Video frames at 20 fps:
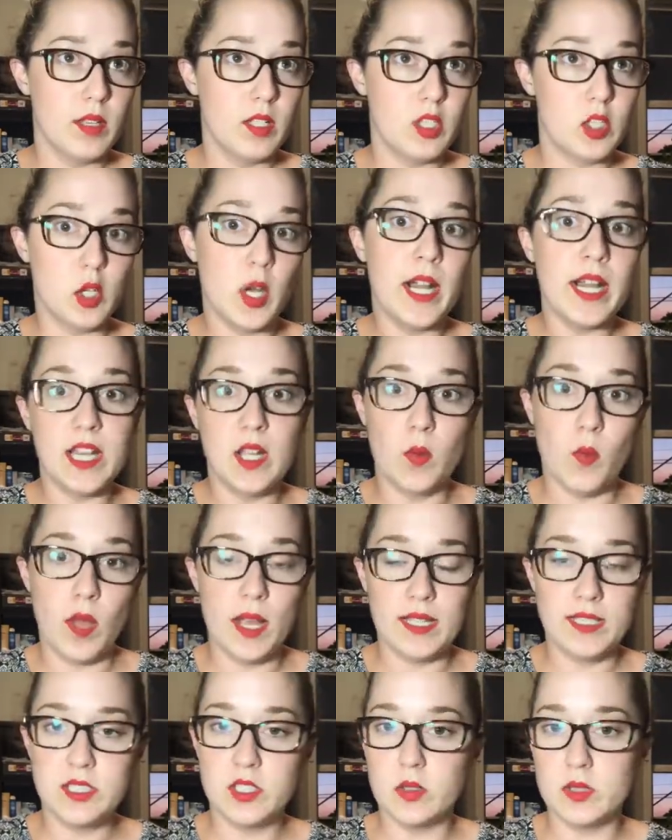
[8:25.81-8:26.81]
training
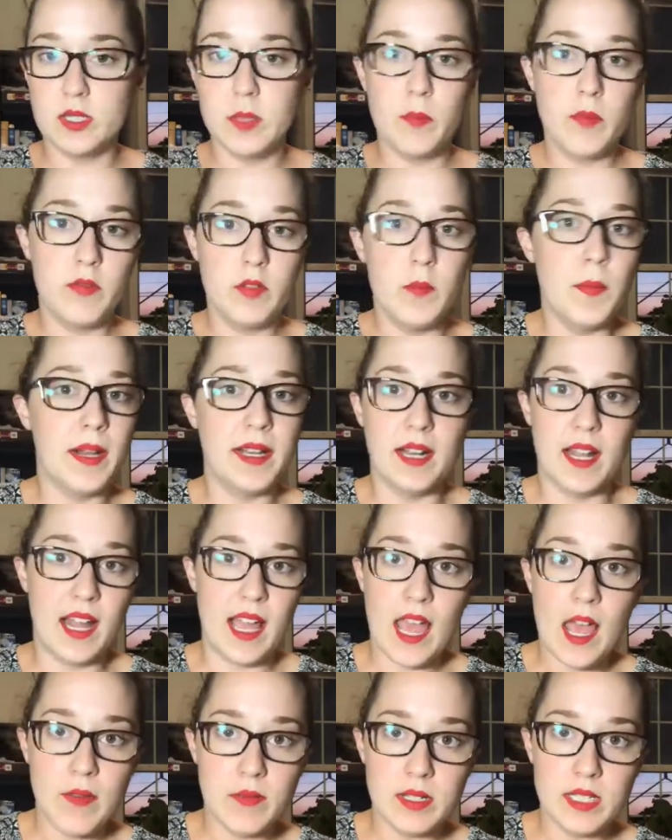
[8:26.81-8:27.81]
wise. So some of you might not
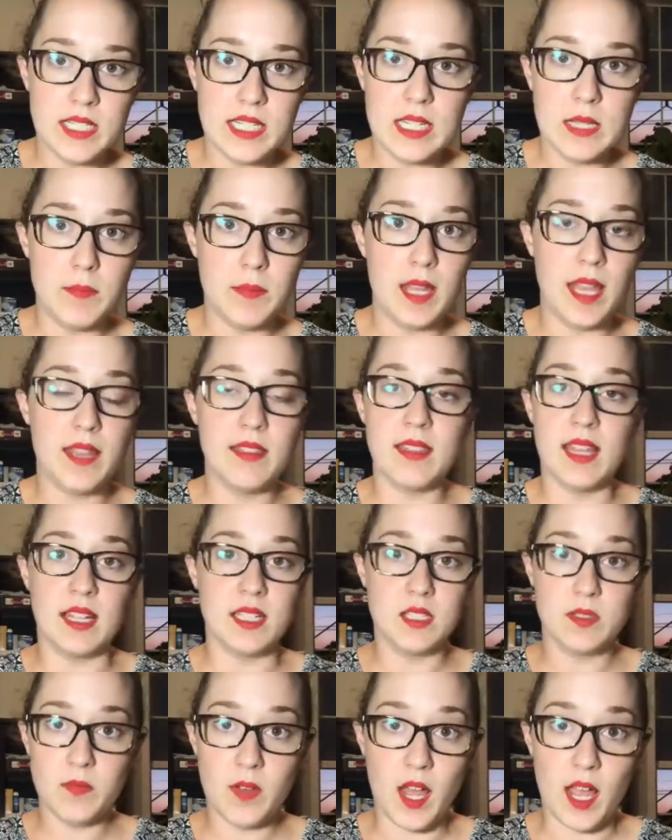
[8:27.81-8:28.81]
have a team yet,
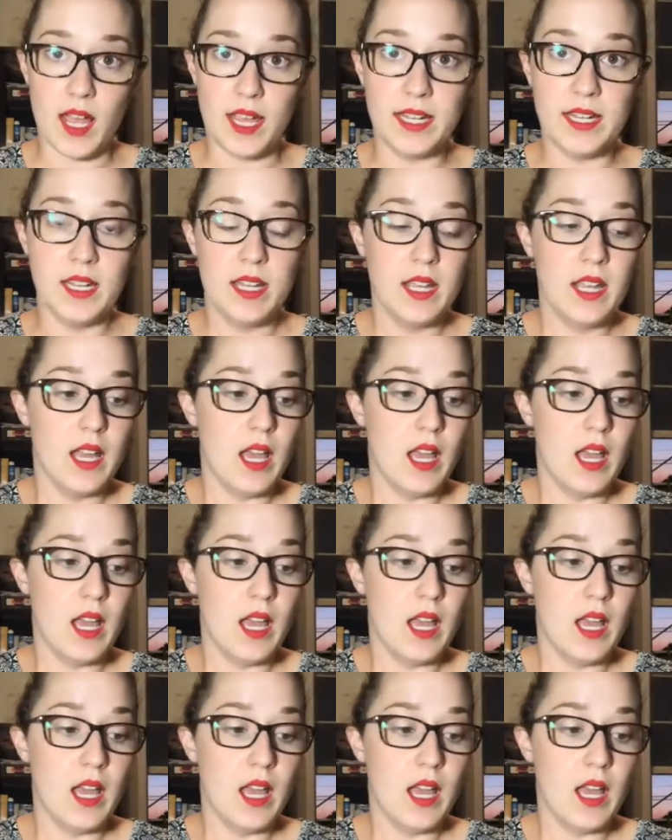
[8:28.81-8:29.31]
that's fine.